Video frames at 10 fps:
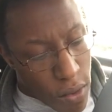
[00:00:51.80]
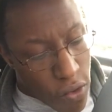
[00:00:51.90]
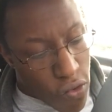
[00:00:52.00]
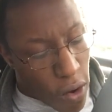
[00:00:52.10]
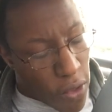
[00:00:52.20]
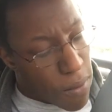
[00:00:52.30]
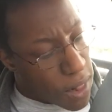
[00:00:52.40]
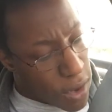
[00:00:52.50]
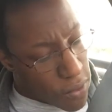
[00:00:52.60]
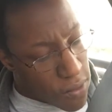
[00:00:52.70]
to draw them
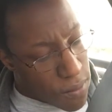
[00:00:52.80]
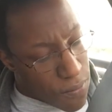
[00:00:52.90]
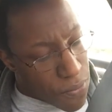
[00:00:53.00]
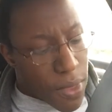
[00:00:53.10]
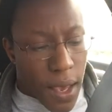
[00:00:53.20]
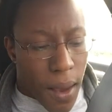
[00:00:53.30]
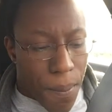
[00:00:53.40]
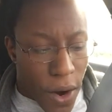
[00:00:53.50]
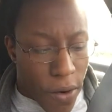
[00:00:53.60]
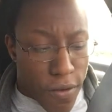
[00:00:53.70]
close. And
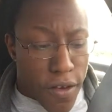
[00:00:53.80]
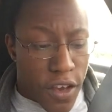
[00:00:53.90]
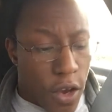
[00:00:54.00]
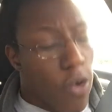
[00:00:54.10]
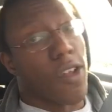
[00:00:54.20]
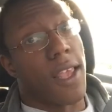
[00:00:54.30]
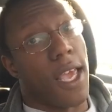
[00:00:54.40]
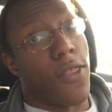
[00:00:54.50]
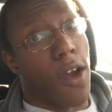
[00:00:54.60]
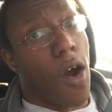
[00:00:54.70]
parents usually
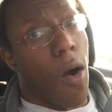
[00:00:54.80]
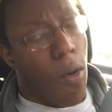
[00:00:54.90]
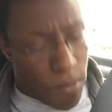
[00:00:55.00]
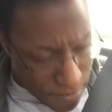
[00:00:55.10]
get the call.